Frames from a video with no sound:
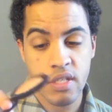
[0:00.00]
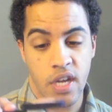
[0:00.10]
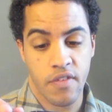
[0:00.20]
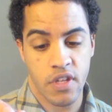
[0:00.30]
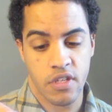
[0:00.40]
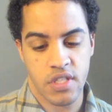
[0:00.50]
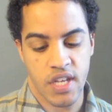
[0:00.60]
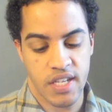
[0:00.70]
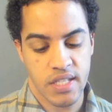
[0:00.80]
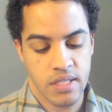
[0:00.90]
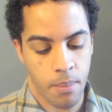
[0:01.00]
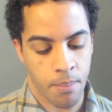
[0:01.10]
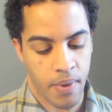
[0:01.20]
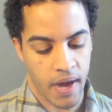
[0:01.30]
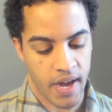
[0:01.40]
definitely use this,
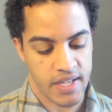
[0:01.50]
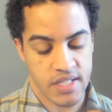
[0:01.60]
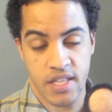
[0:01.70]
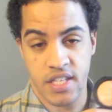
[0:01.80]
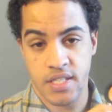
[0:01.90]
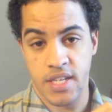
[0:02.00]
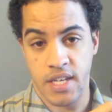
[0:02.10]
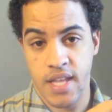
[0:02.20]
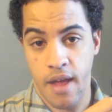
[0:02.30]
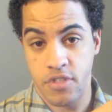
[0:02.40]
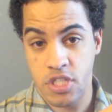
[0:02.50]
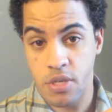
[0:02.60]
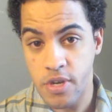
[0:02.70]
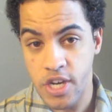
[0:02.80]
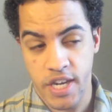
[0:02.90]
but this does have
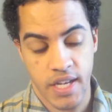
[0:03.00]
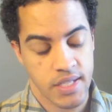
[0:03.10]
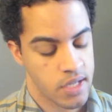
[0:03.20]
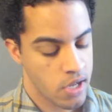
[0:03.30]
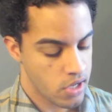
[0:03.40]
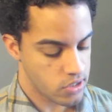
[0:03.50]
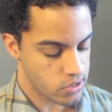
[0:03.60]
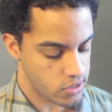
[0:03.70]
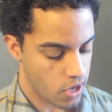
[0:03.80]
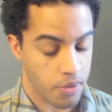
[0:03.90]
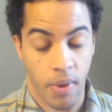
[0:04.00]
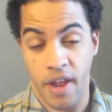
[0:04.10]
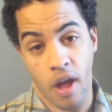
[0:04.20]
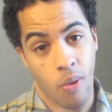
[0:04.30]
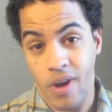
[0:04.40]
shimmer in it so you might
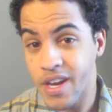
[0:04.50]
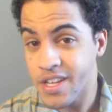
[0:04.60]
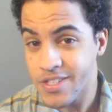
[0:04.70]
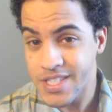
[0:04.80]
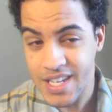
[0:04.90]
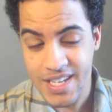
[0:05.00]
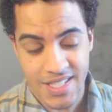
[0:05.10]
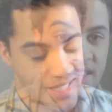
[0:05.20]
not want to use this.